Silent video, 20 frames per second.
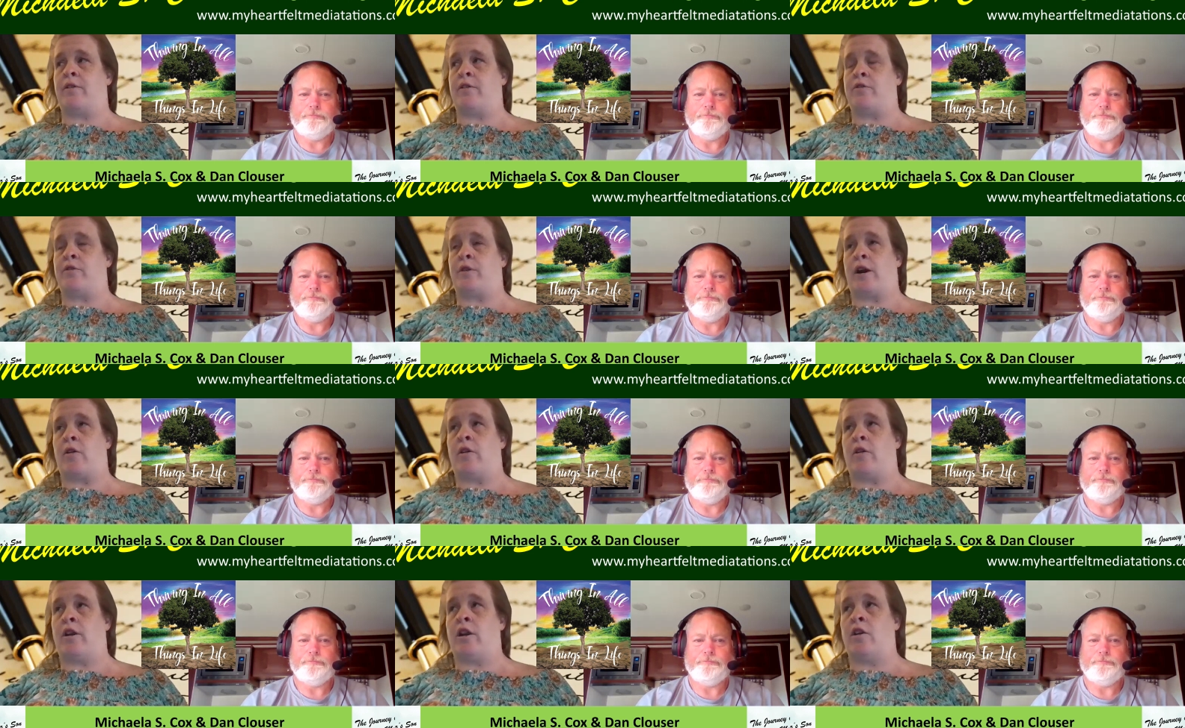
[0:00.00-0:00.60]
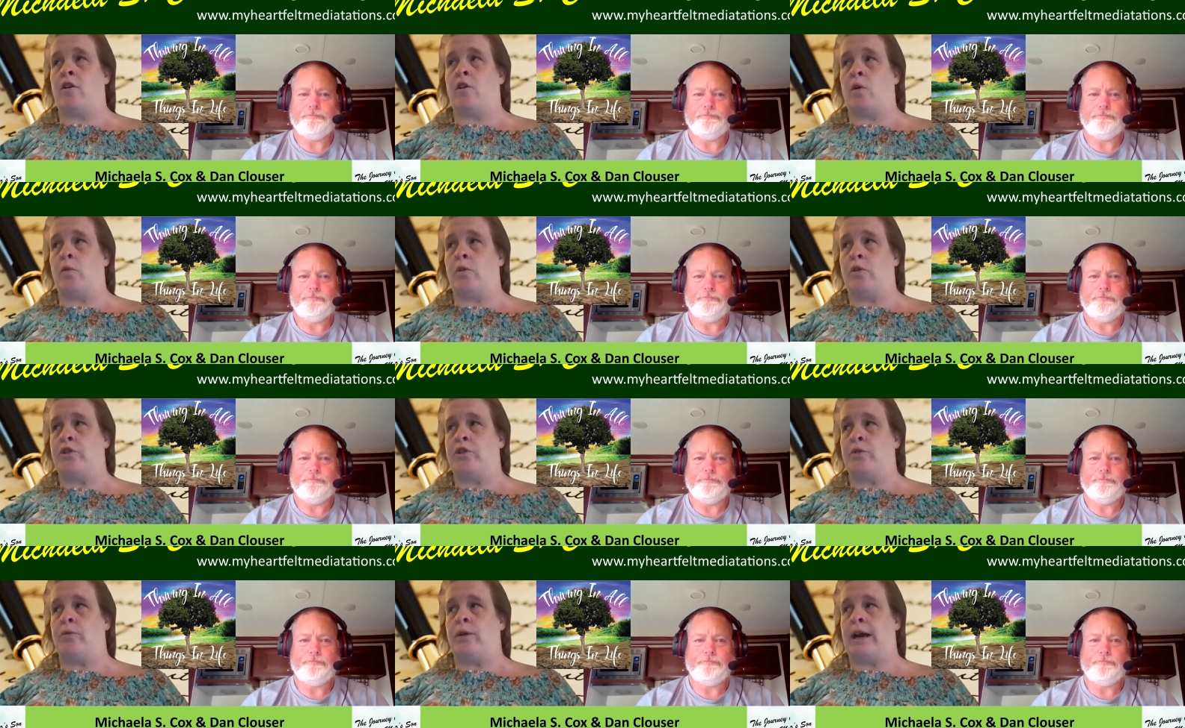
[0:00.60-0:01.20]
Speaker 1: drown in it or would
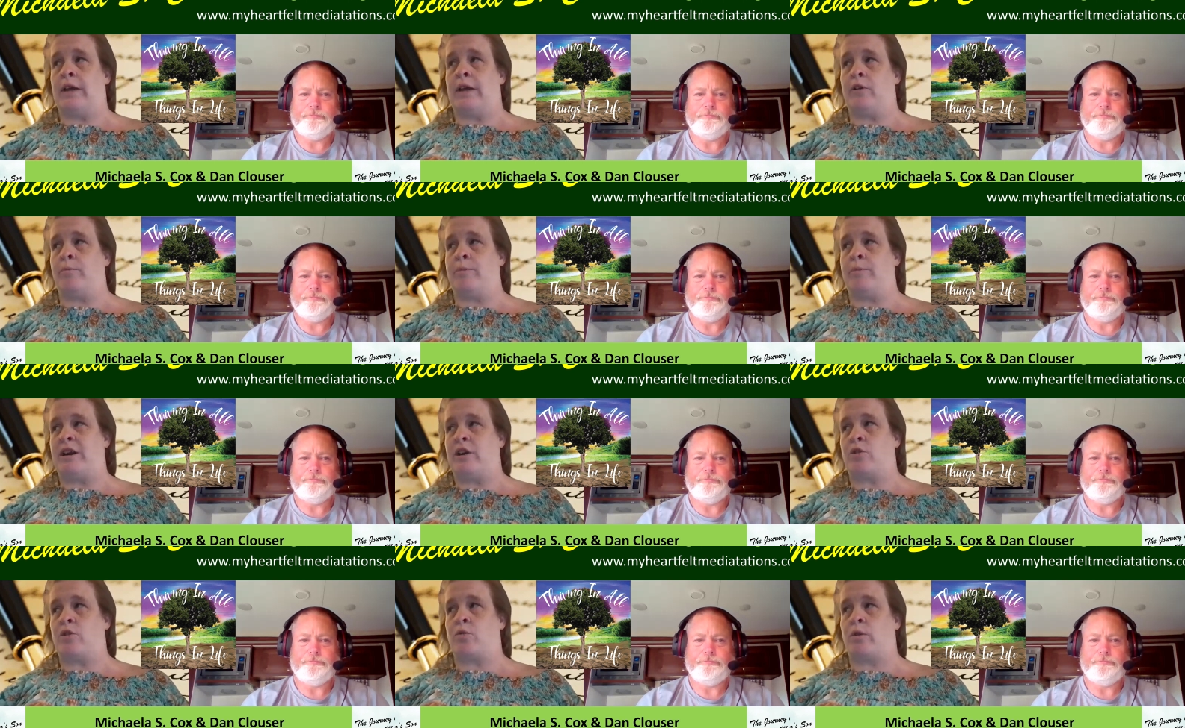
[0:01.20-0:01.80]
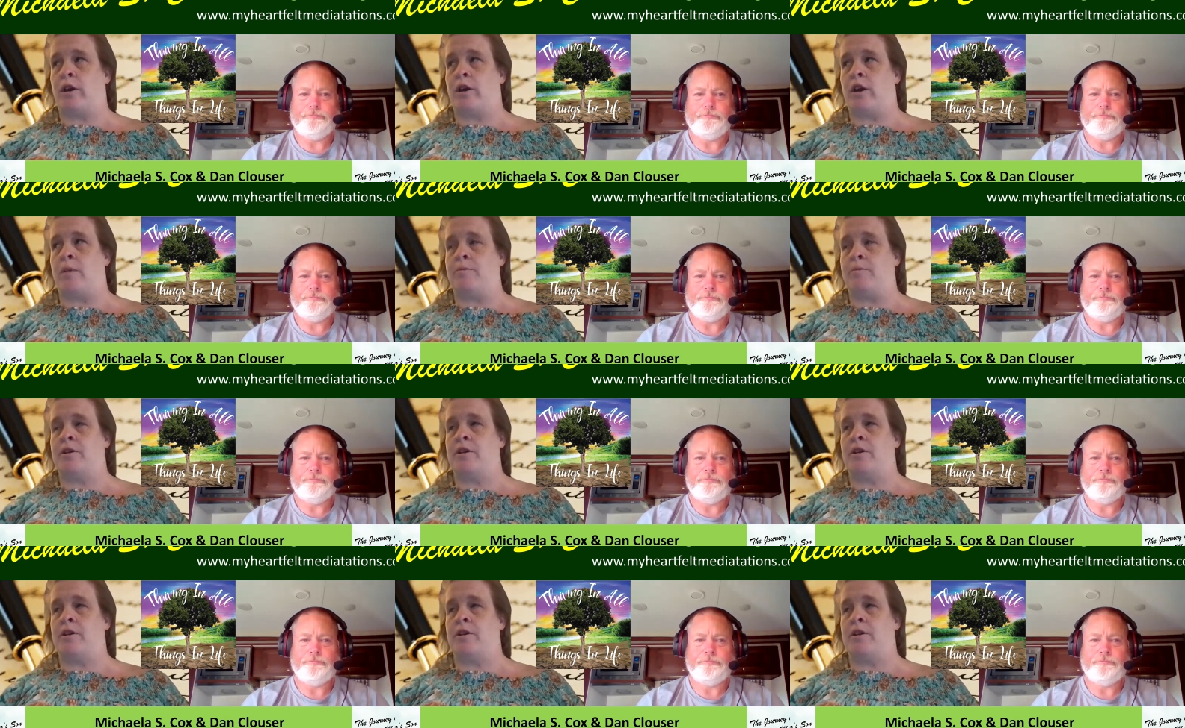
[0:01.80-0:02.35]
you rather be equipped